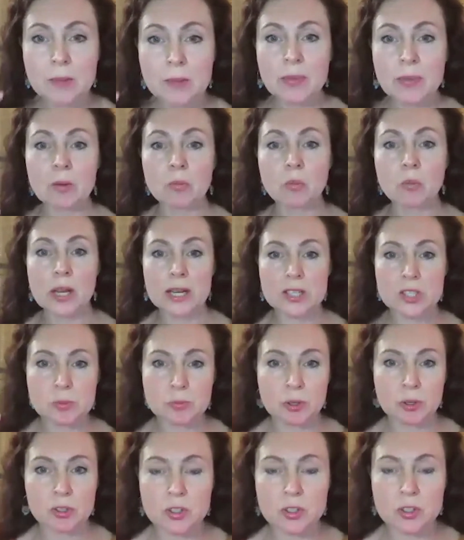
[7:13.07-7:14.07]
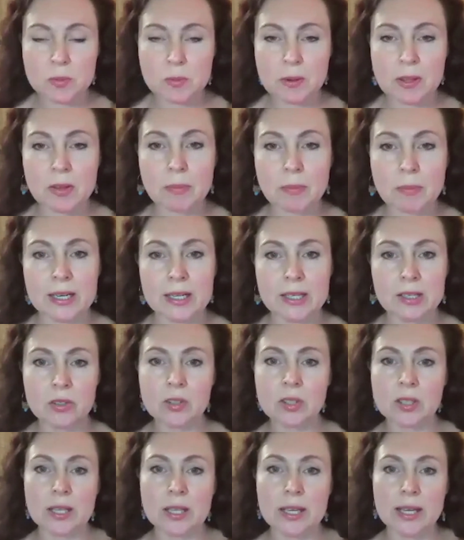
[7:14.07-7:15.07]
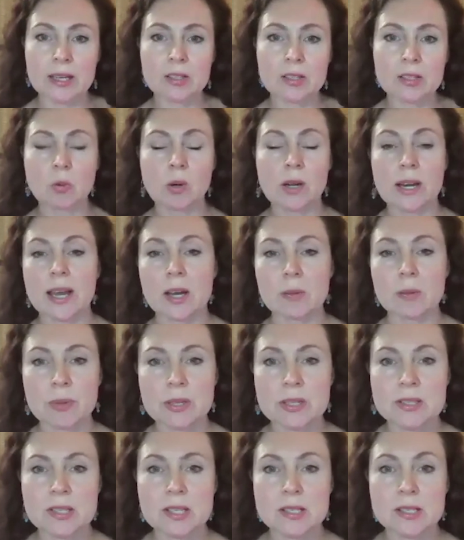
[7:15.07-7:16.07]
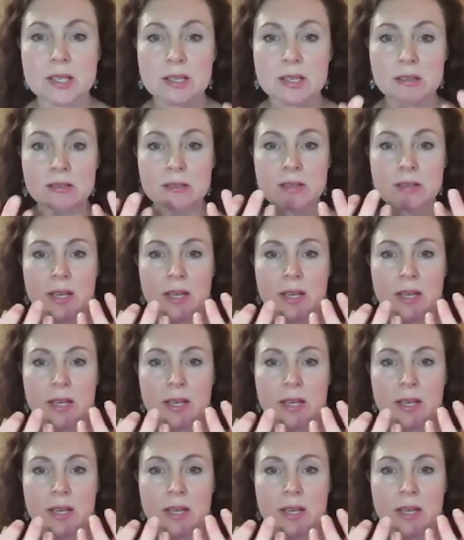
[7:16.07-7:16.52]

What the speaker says: And when it's produced by the pineal gland, what happens is it